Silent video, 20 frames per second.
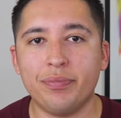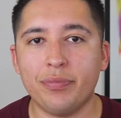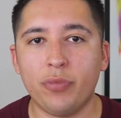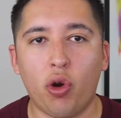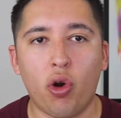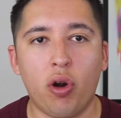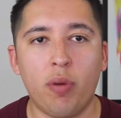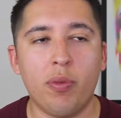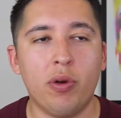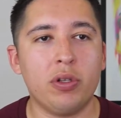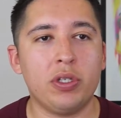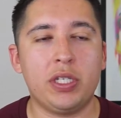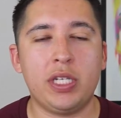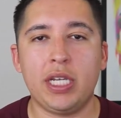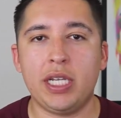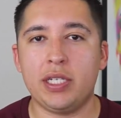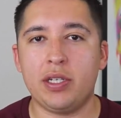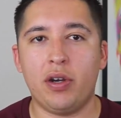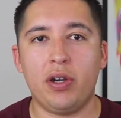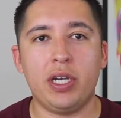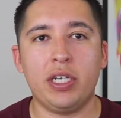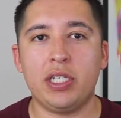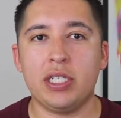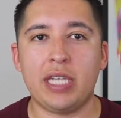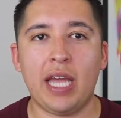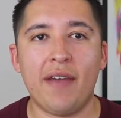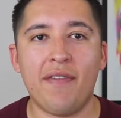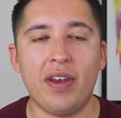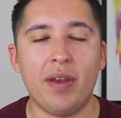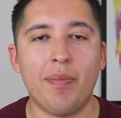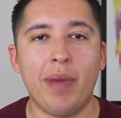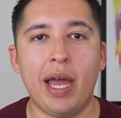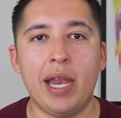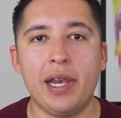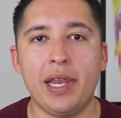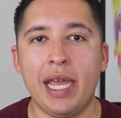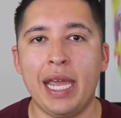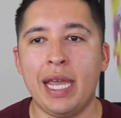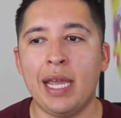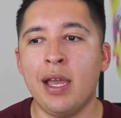hormone season, or he's just having a
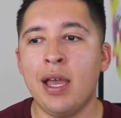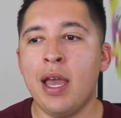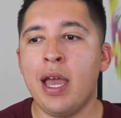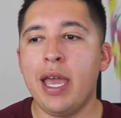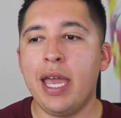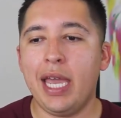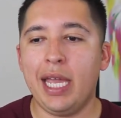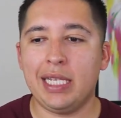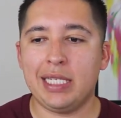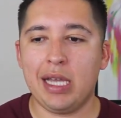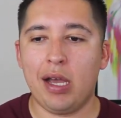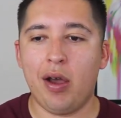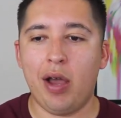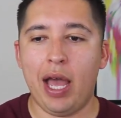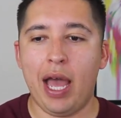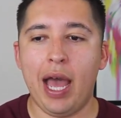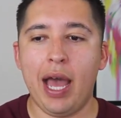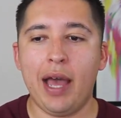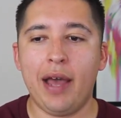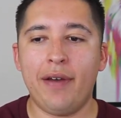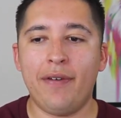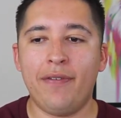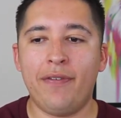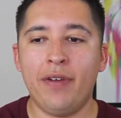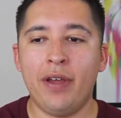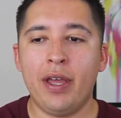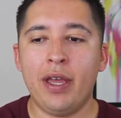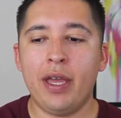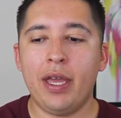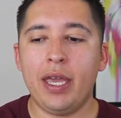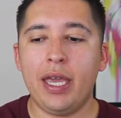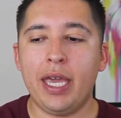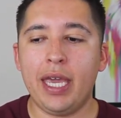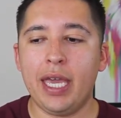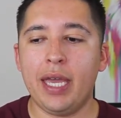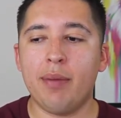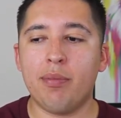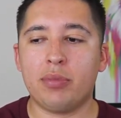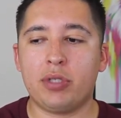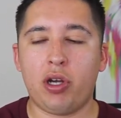bad day, is I'll have
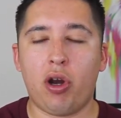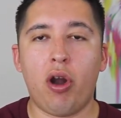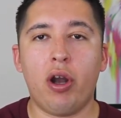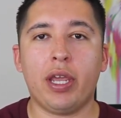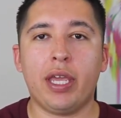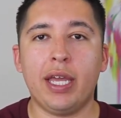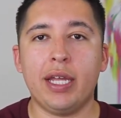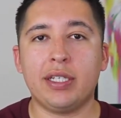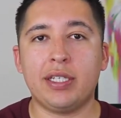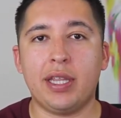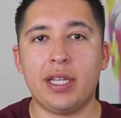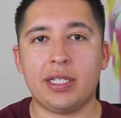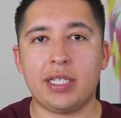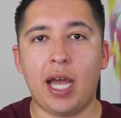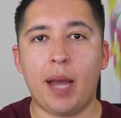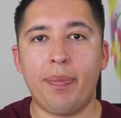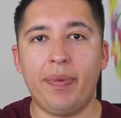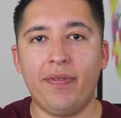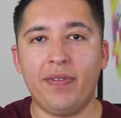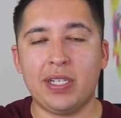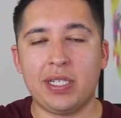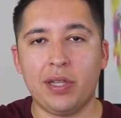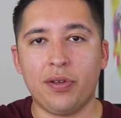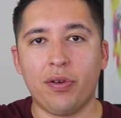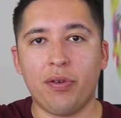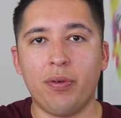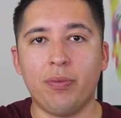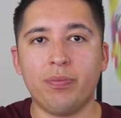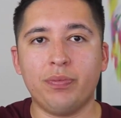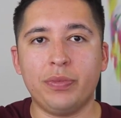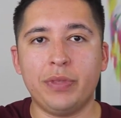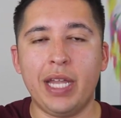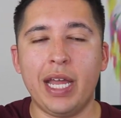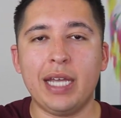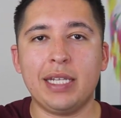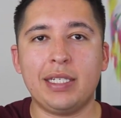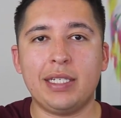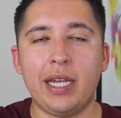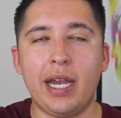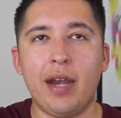him target to the top of his little
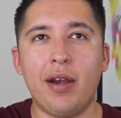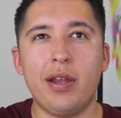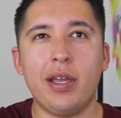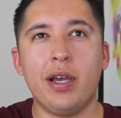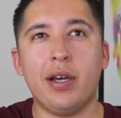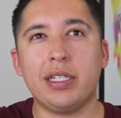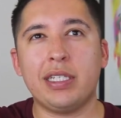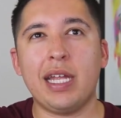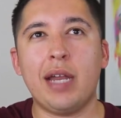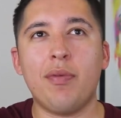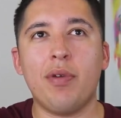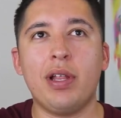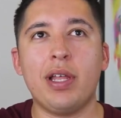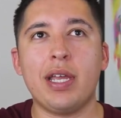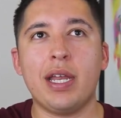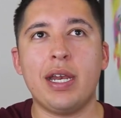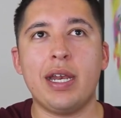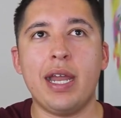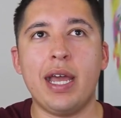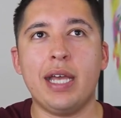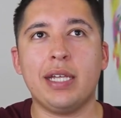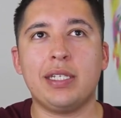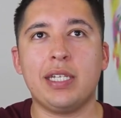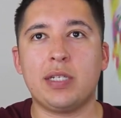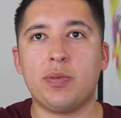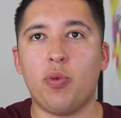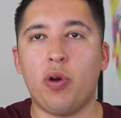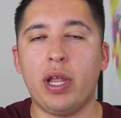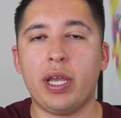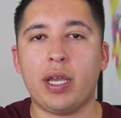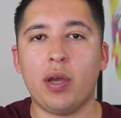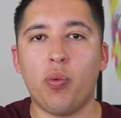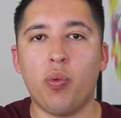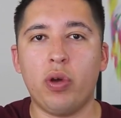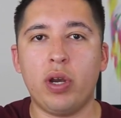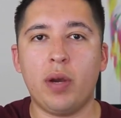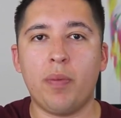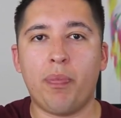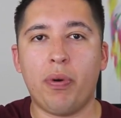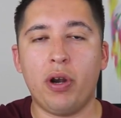nest area. It's not really a nest, it's more like a
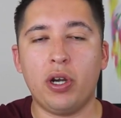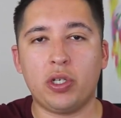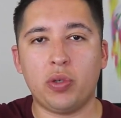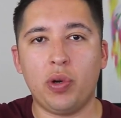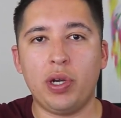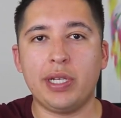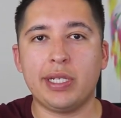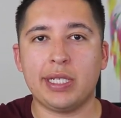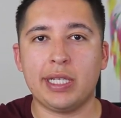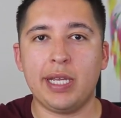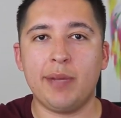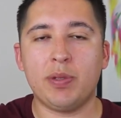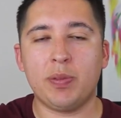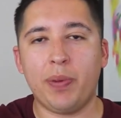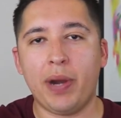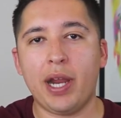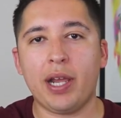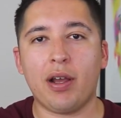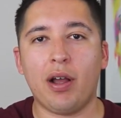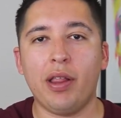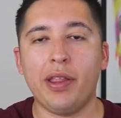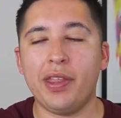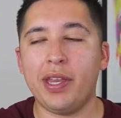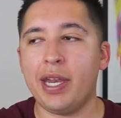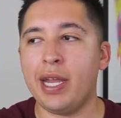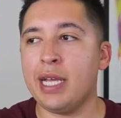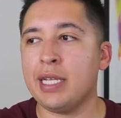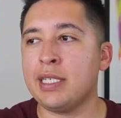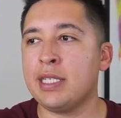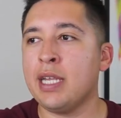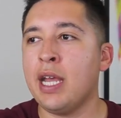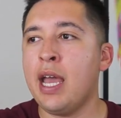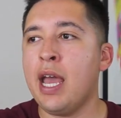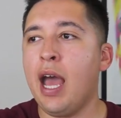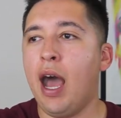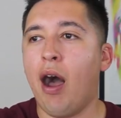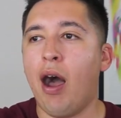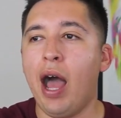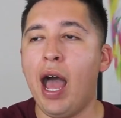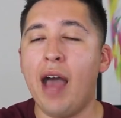wooden perch where he sleeps, but I call it the nest.
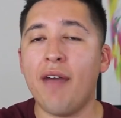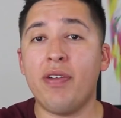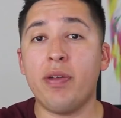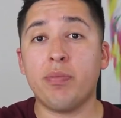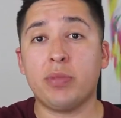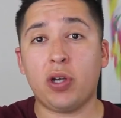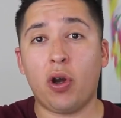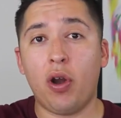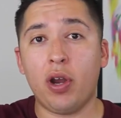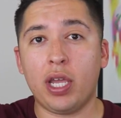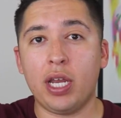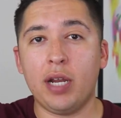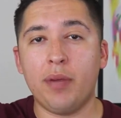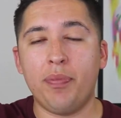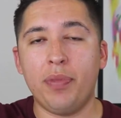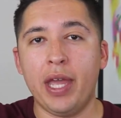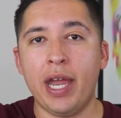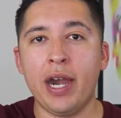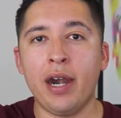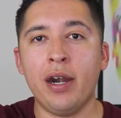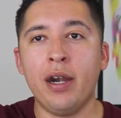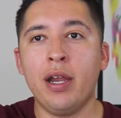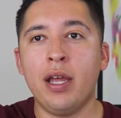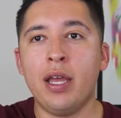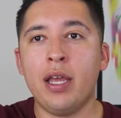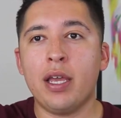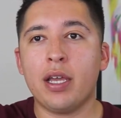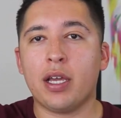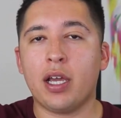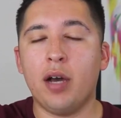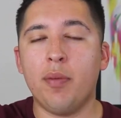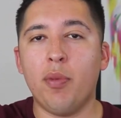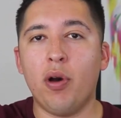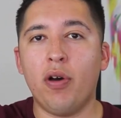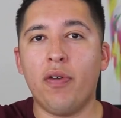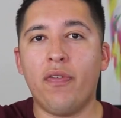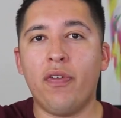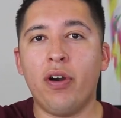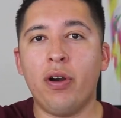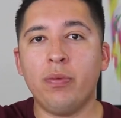I'll have him target up there, come
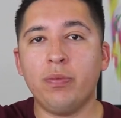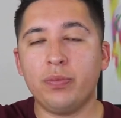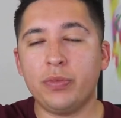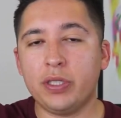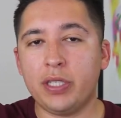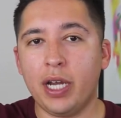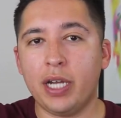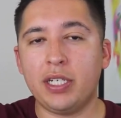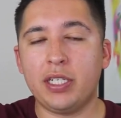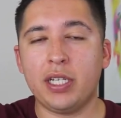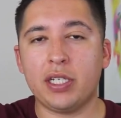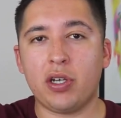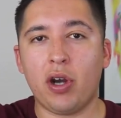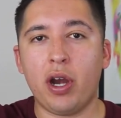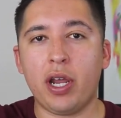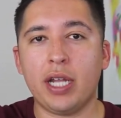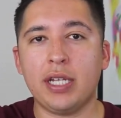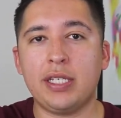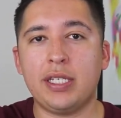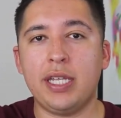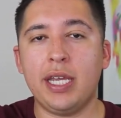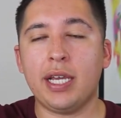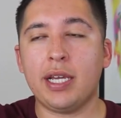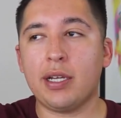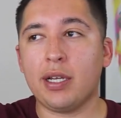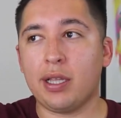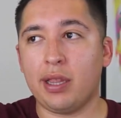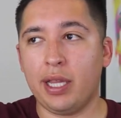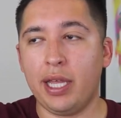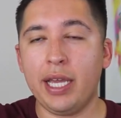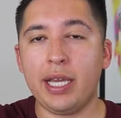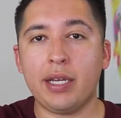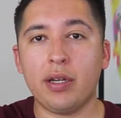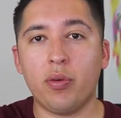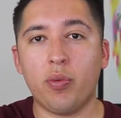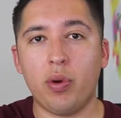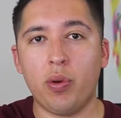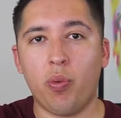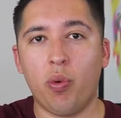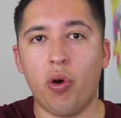over, touch the target stick, click,
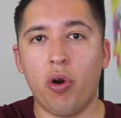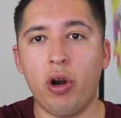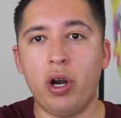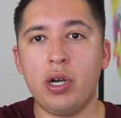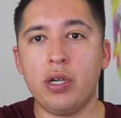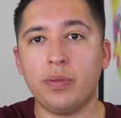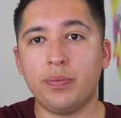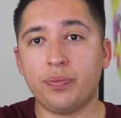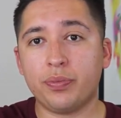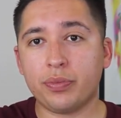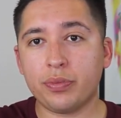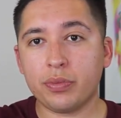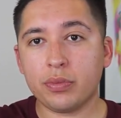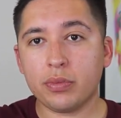reward,